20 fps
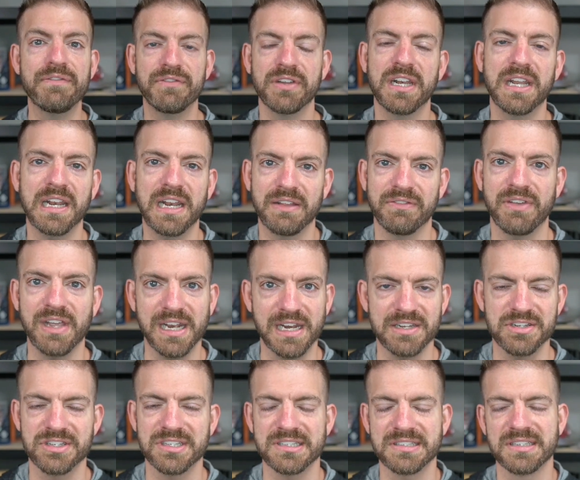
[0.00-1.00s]
infinite
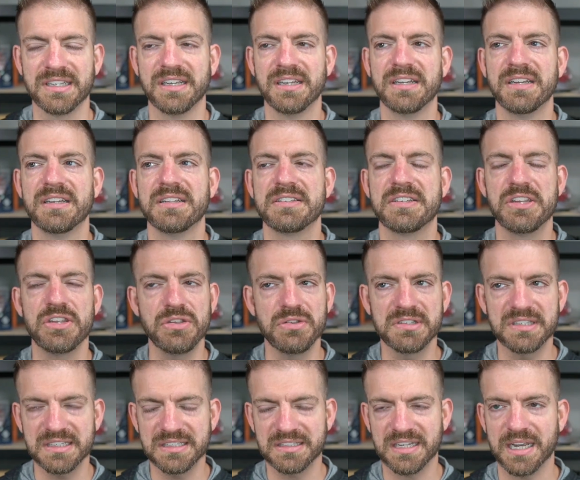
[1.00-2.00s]
advantages to
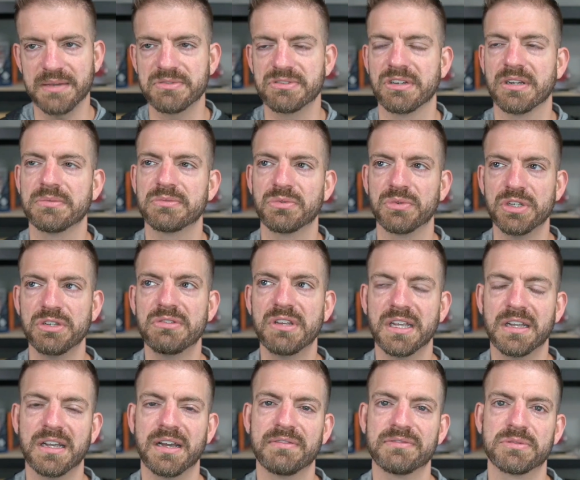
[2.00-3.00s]
using TypeScript when you
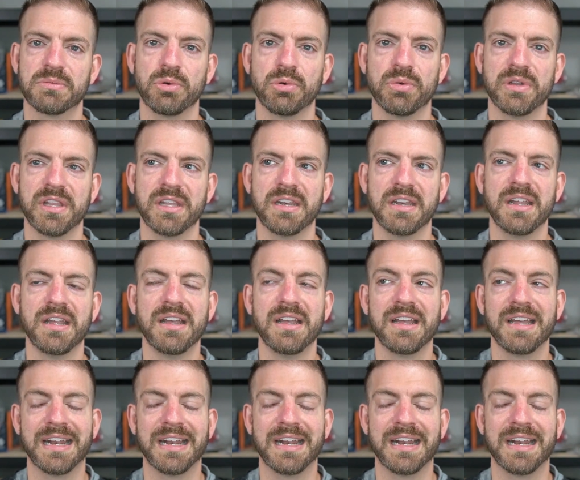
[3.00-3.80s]
get comfortable with it.